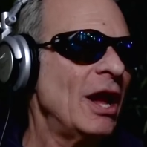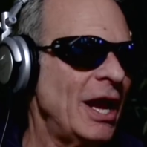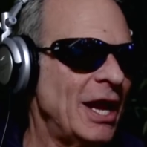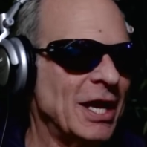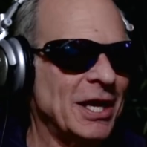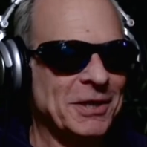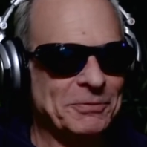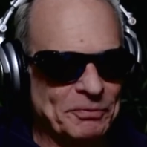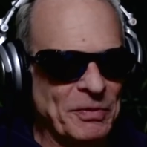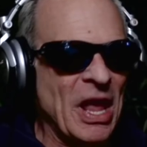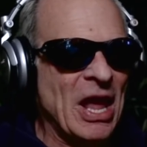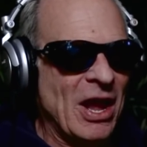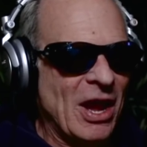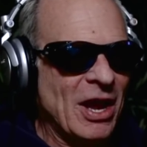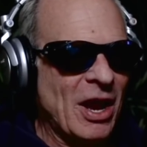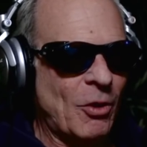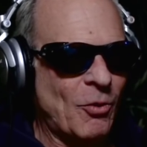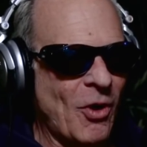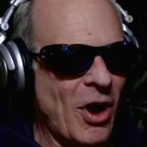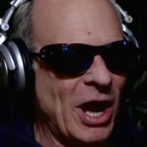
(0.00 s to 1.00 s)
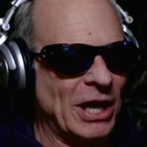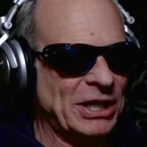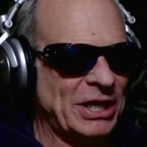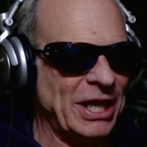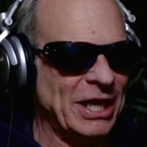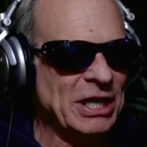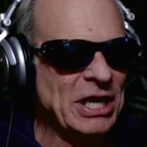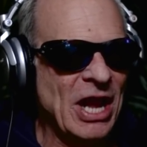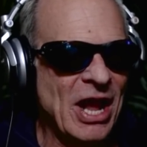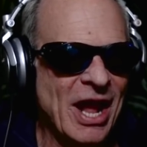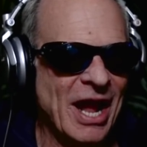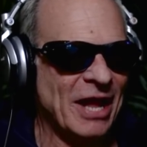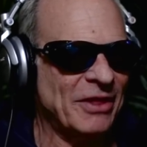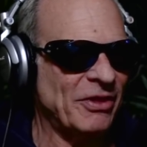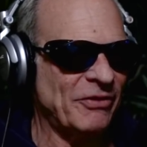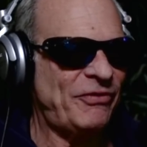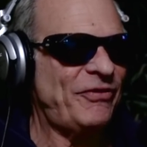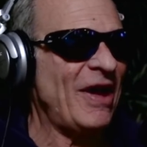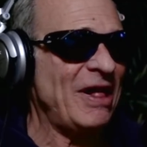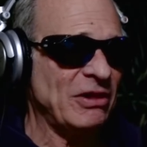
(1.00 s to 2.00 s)
And I walk in, and
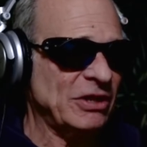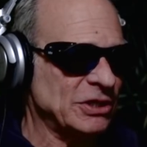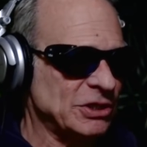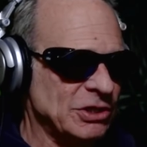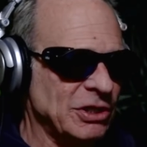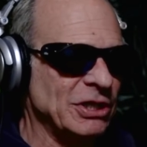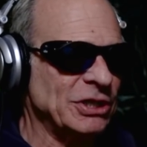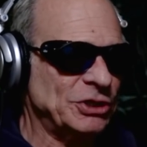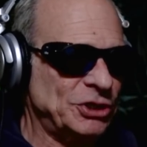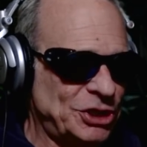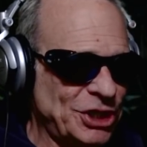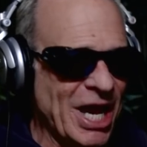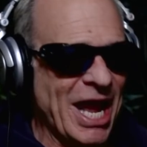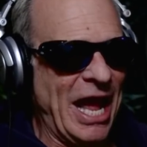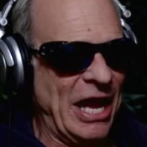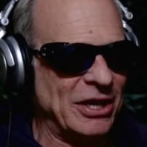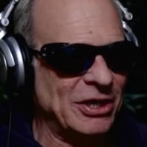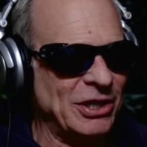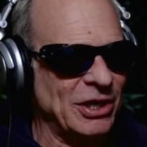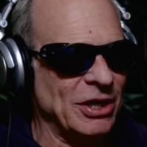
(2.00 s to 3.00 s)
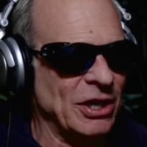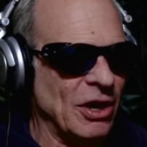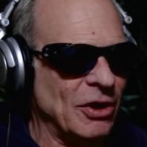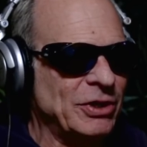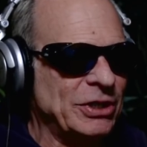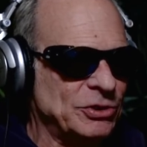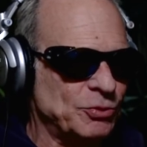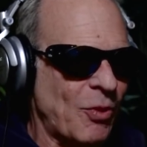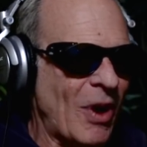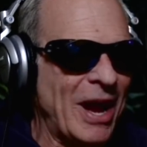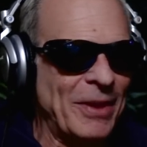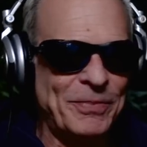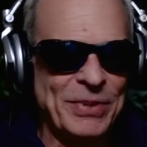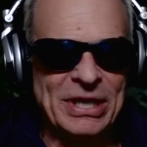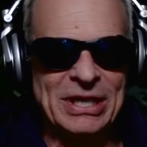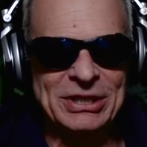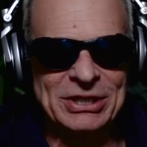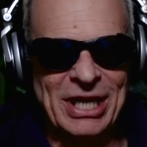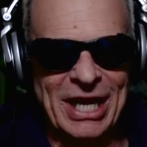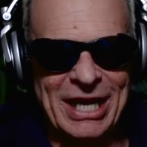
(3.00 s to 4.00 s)
the fella's legit, you know, he's
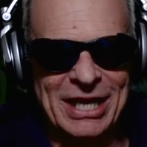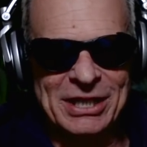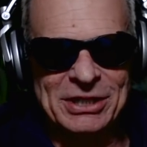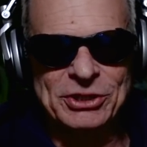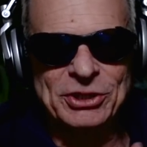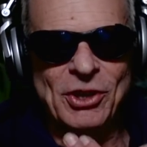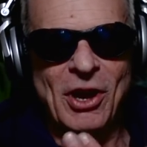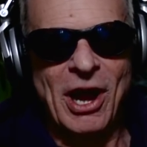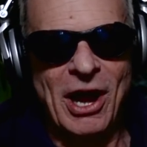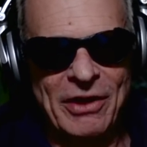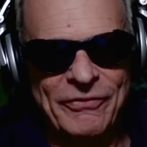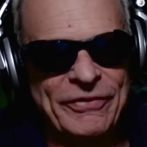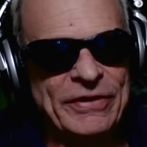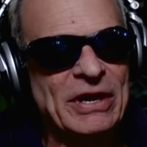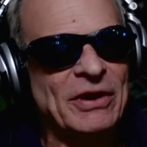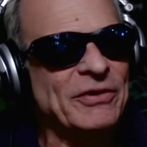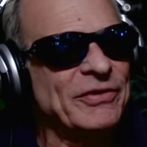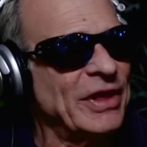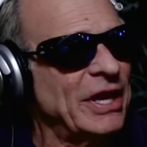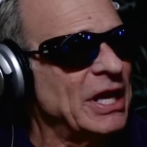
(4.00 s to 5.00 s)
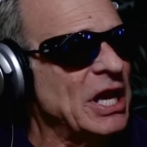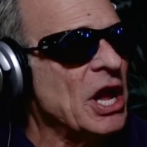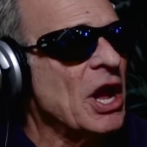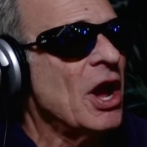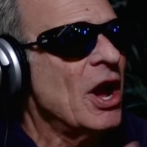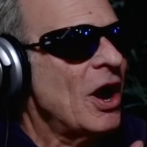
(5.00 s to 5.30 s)
wiping his hands off and everything.